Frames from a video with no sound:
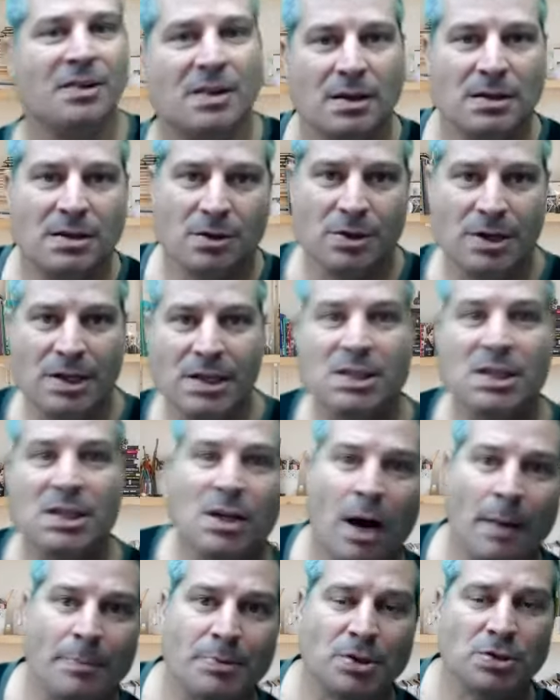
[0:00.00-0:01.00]
There is an
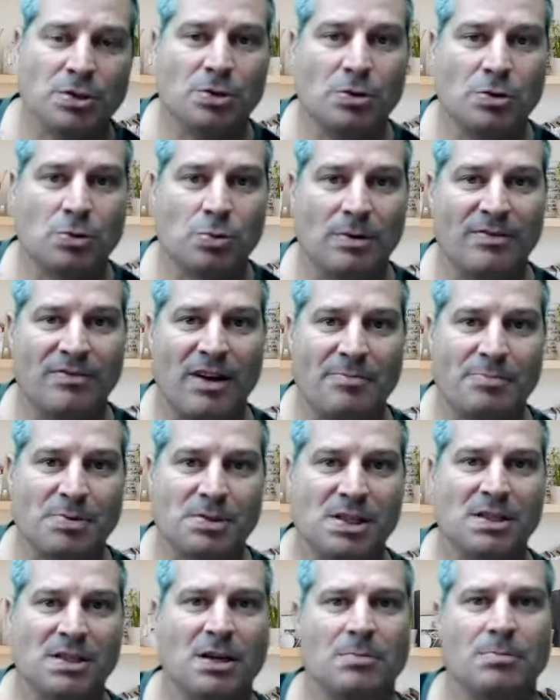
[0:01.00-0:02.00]
option to do
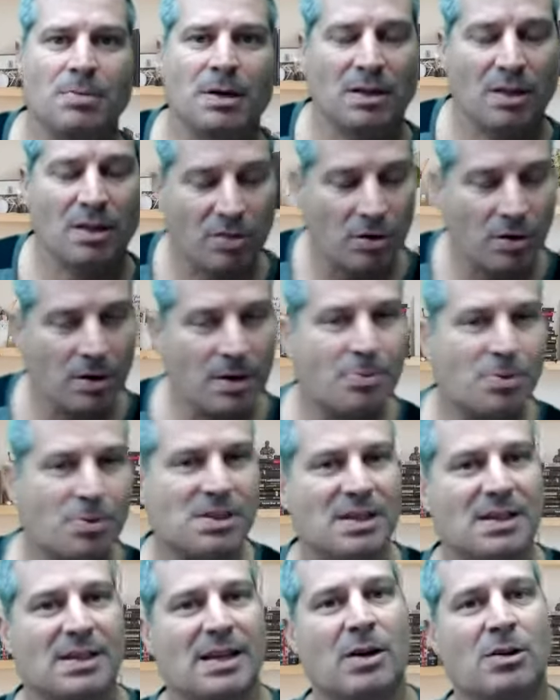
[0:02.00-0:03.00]
25% down, but
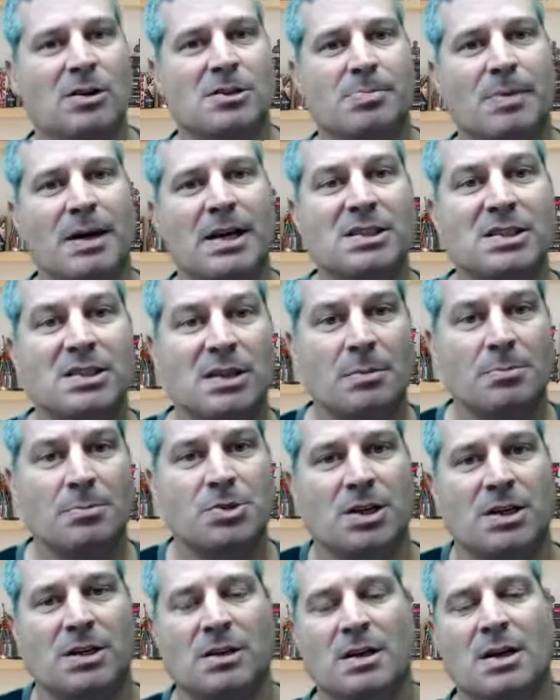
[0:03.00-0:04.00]
30% down is my
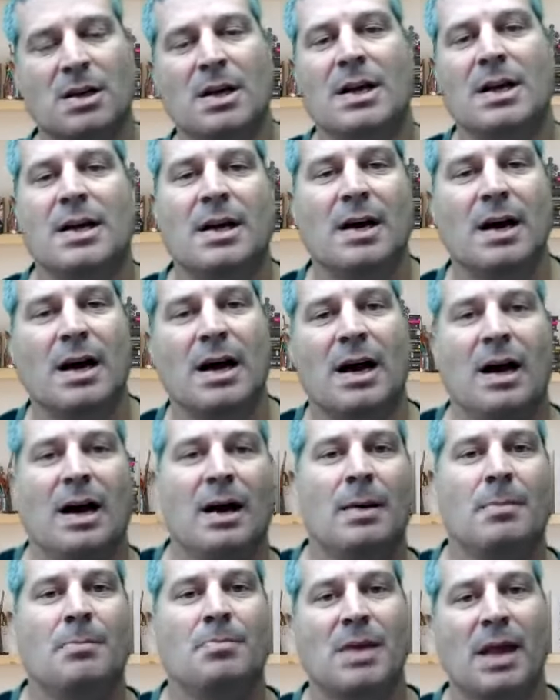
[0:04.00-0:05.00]
assumption,
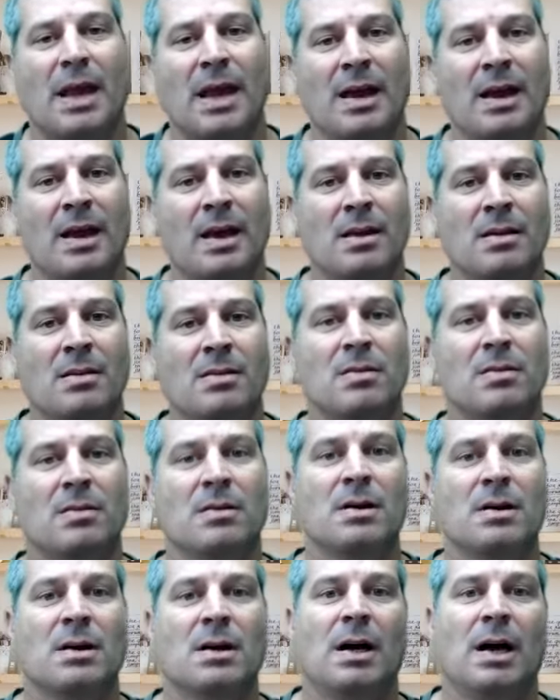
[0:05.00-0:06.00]
and
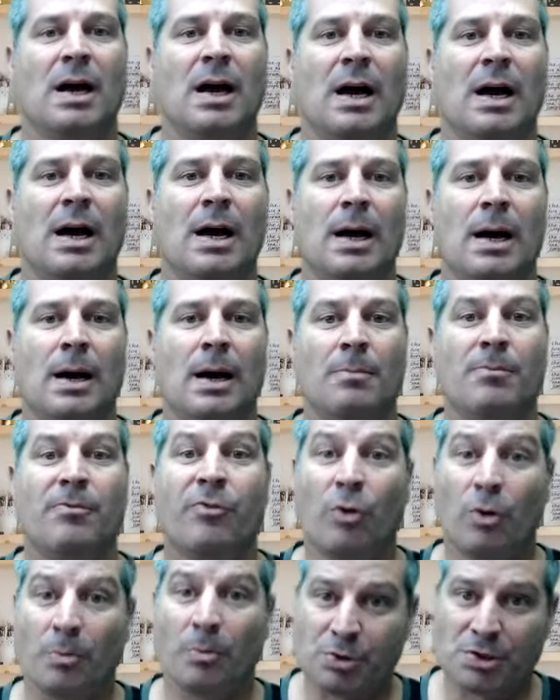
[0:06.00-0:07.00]

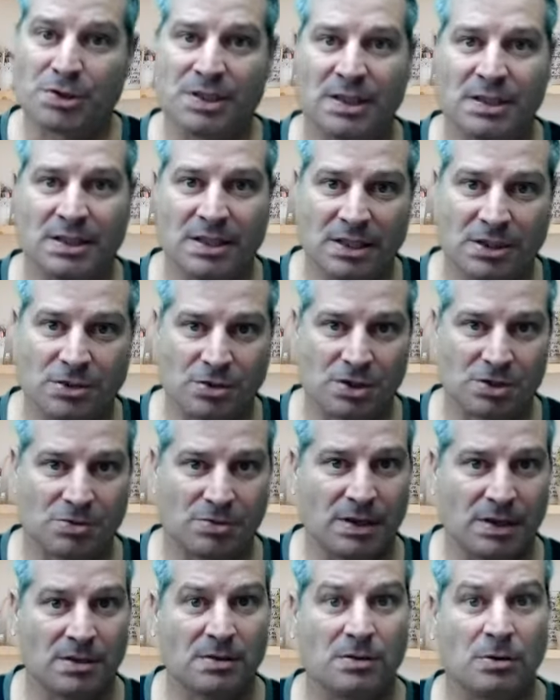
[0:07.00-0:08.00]
4% interest rate.